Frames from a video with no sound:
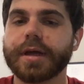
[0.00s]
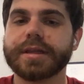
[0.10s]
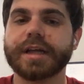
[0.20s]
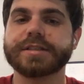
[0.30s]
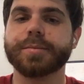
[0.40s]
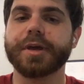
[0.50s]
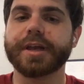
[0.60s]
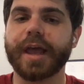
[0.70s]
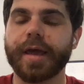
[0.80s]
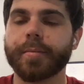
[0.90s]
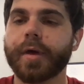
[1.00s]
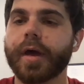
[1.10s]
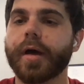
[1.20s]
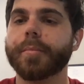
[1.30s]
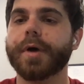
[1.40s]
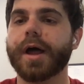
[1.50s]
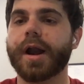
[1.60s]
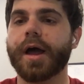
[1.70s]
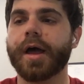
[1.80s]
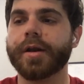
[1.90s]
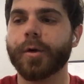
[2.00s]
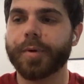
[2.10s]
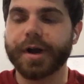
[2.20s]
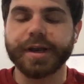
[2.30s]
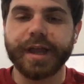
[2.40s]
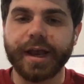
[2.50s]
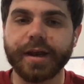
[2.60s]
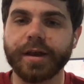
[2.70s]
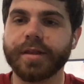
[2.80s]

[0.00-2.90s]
That's the big name. But uh, no pun intended,